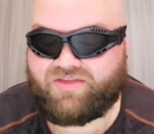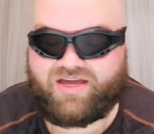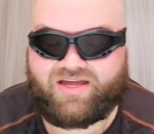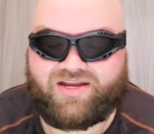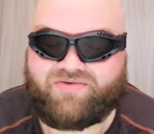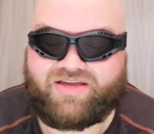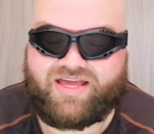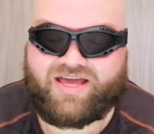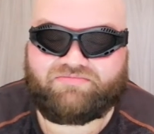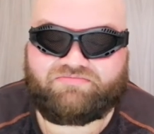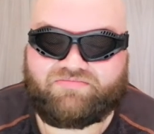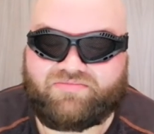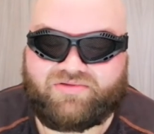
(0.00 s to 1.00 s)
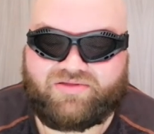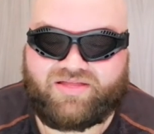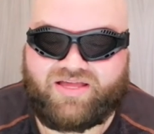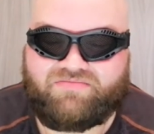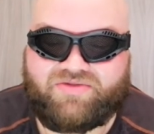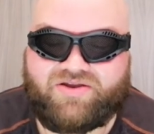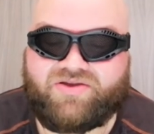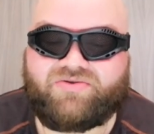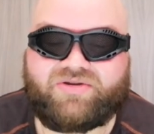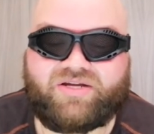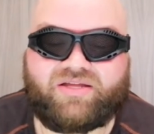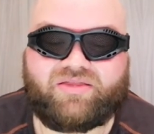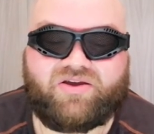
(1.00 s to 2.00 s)
Anyway, yeah. Let me know
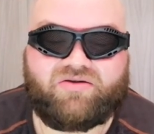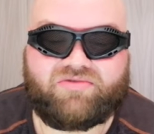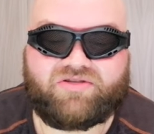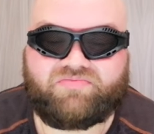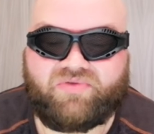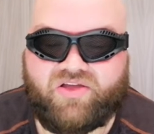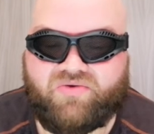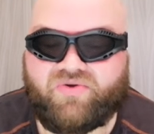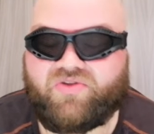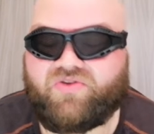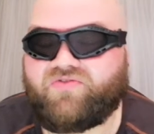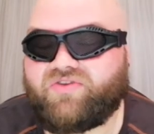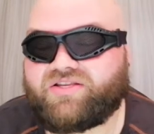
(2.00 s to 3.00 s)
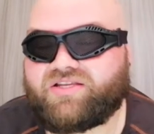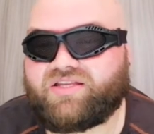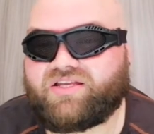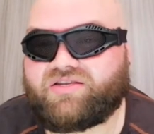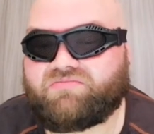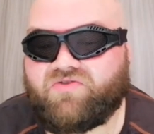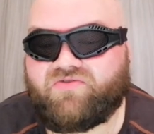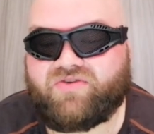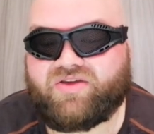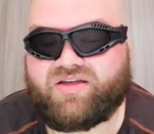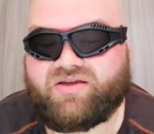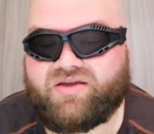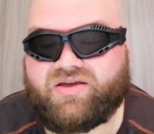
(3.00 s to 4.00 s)
down in the comments below what you think to this
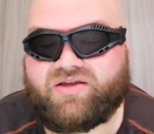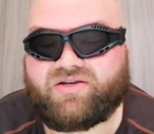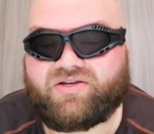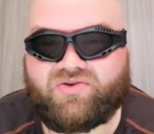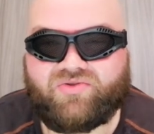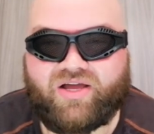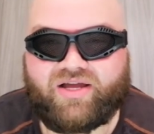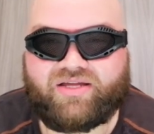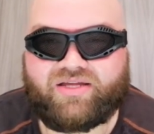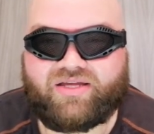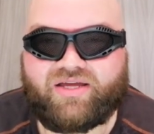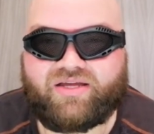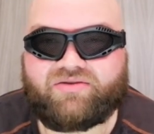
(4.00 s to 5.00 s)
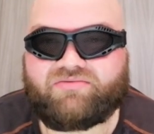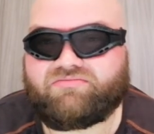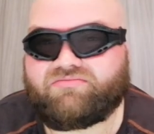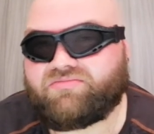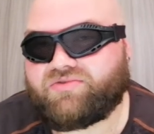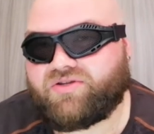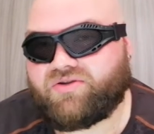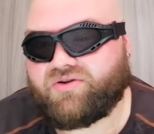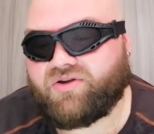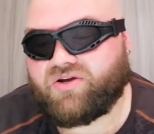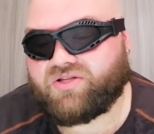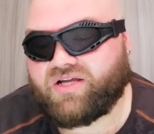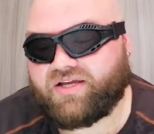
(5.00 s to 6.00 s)
movie. Do you like it? Do you
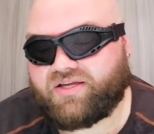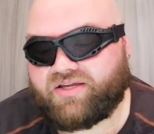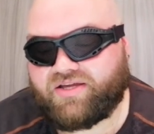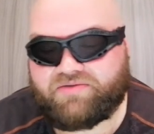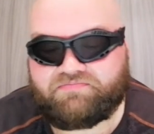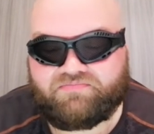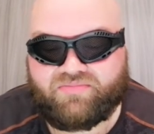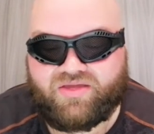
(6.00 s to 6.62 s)
not like it?